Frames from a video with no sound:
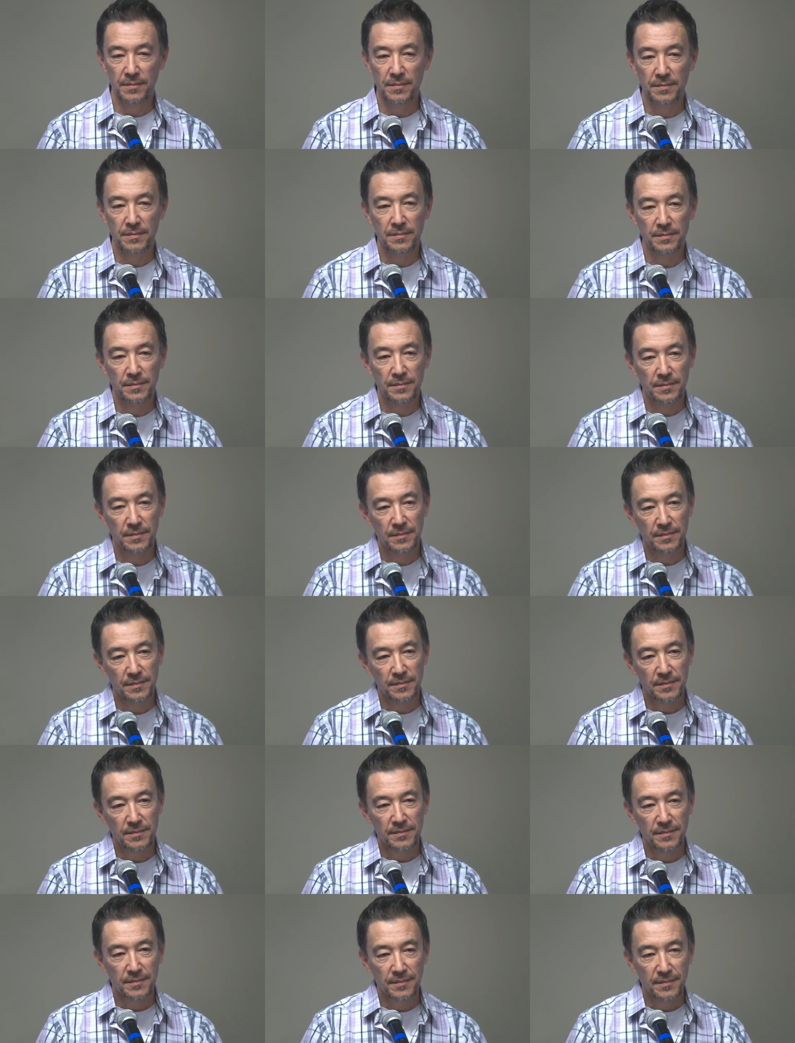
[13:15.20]

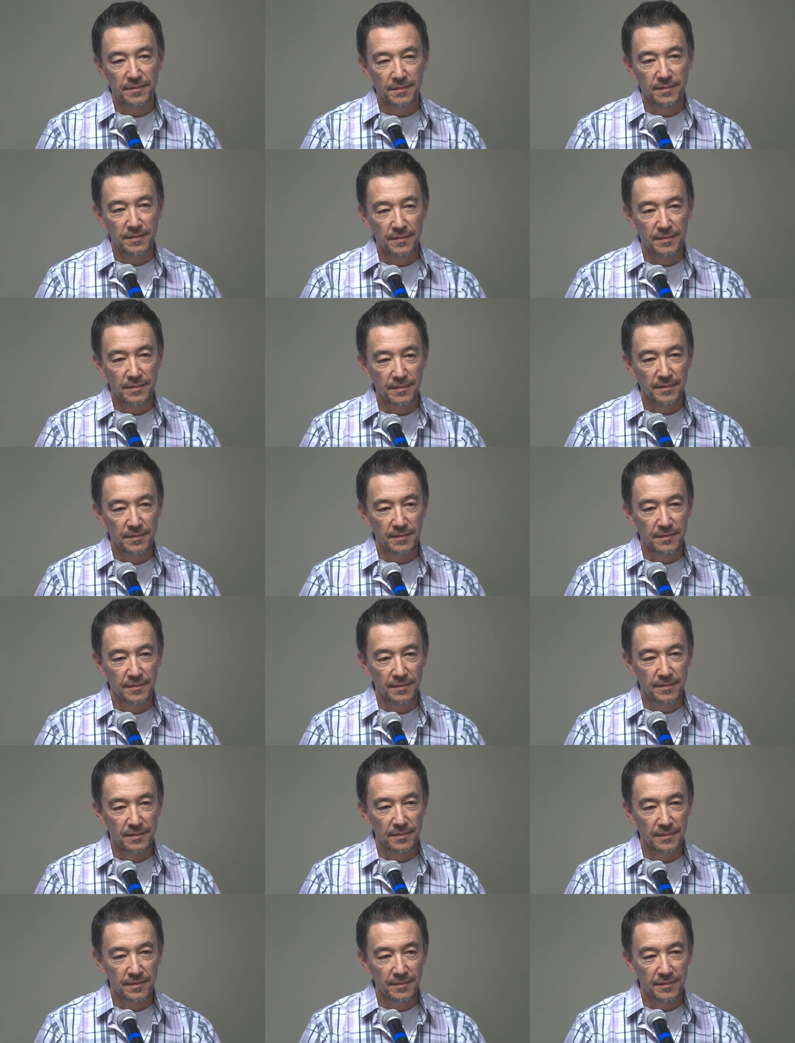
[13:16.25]
(silence)